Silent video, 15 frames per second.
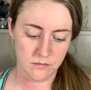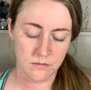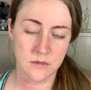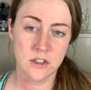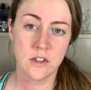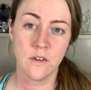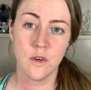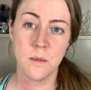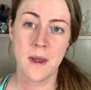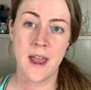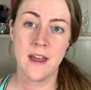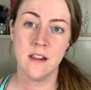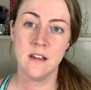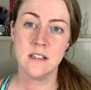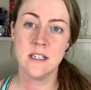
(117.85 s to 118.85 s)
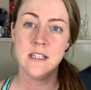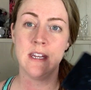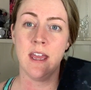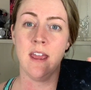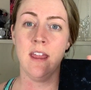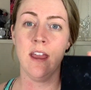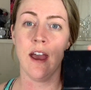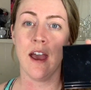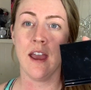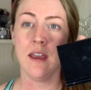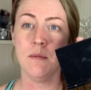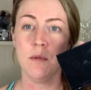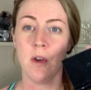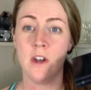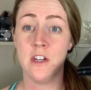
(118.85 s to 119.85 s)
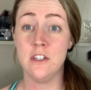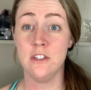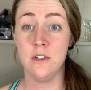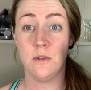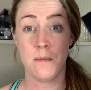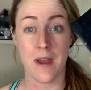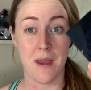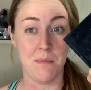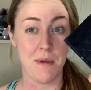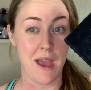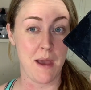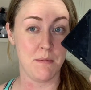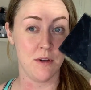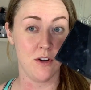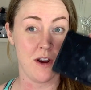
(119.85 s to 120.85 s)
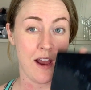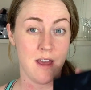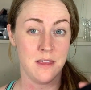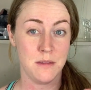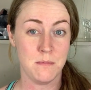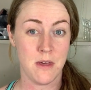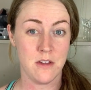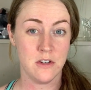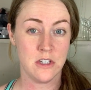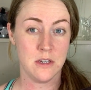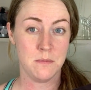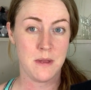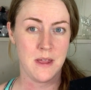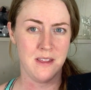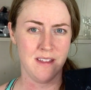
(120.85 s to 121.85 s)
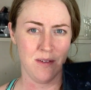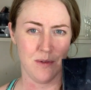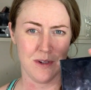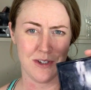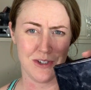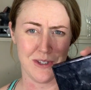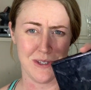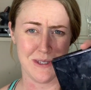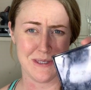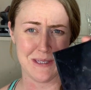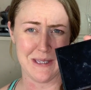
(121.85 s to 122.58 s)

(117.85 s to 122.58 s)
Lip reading: So for my eye look today, I am going to do my Pat McGrath Mothership palette, which looks